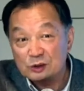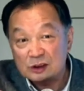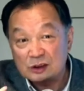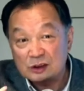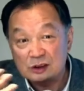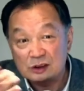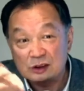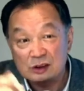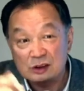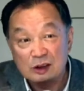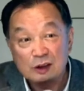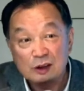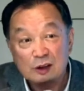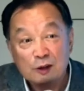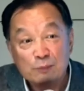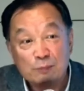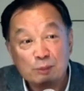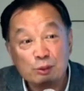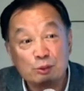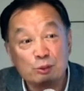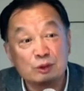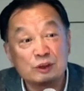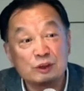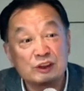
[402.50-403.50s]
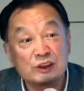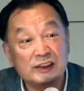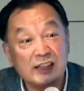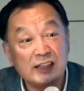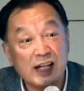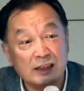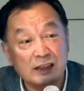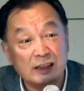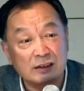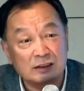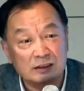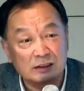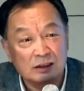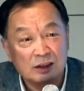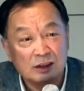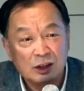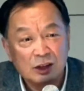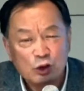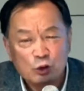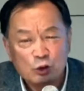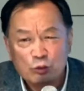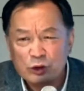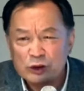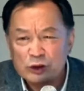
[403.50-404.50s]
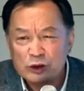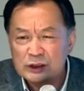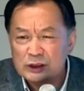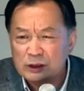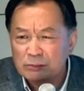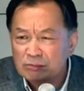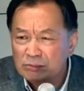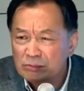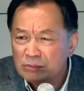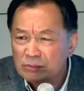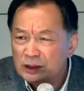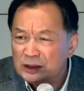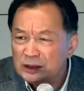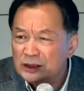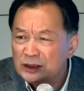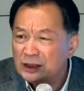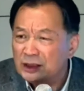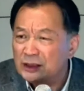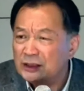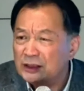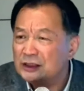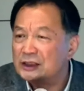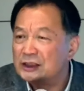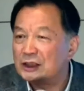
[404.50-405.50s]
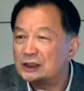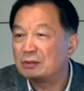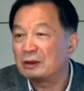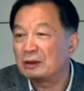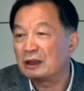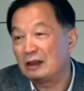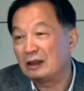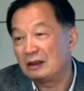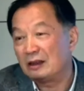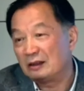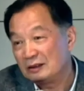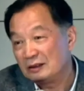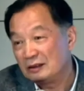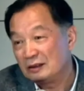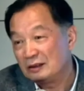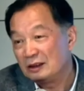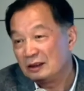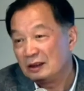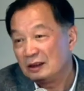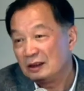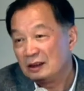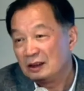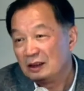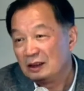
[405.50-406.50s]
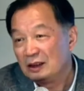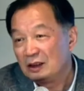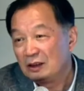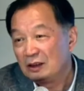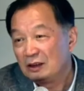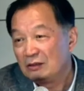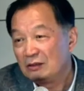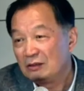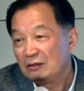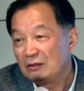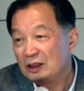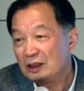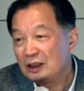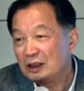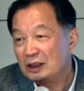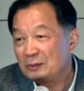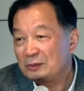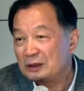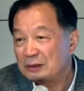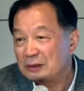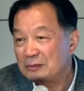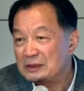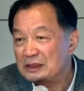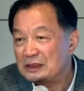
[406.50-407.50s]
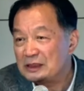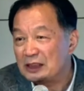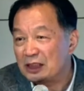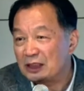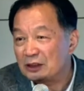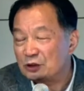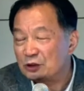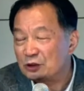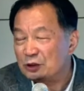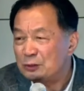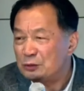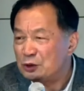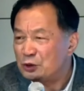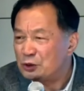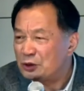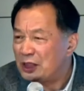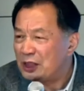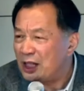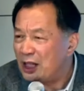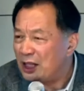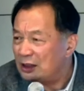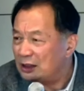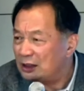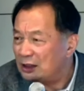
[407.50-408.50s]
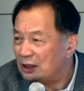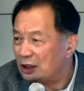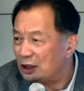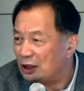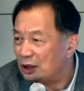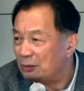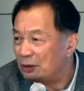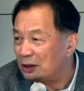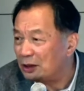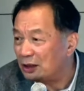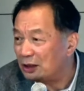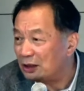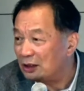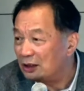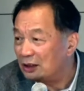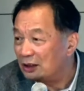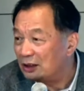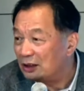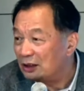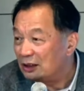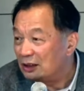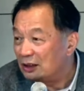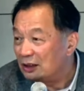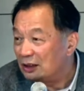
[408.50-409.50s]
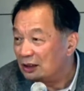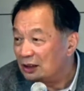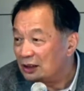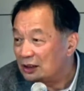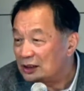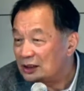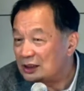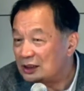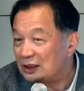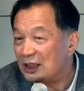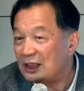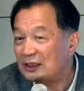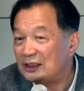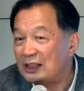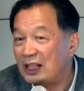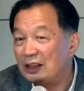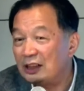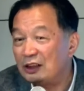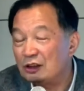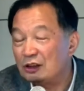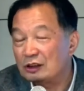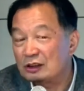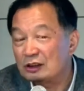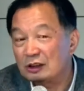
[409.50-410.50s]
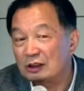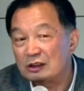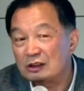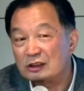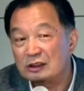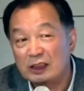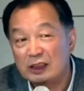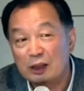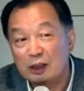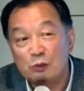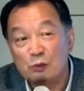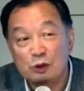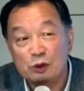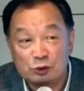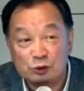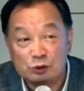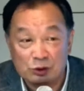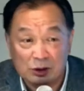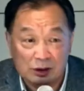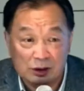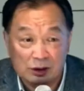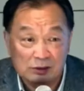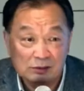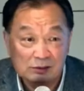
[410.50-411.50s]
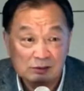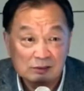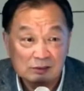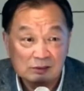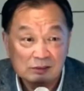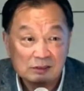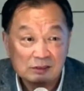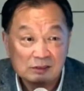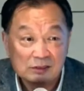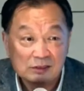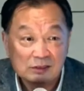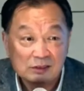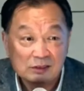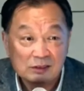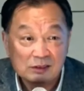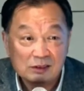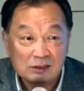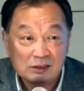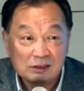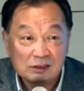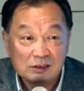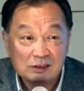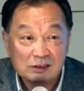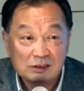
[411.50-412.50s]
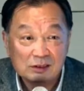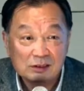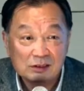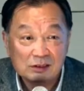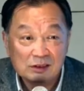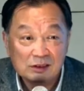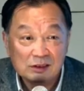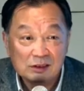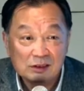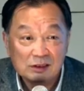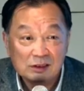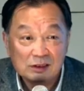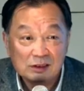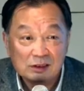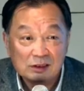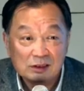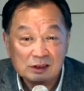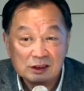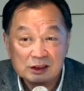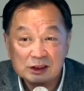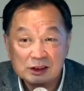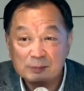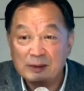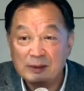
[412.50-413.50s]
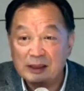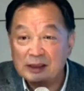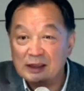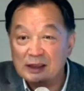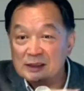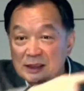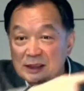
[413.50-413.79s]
brought in all those laws and regulations to try to boost its own population's social benefits and standard of living, how can they sustain such spending structure?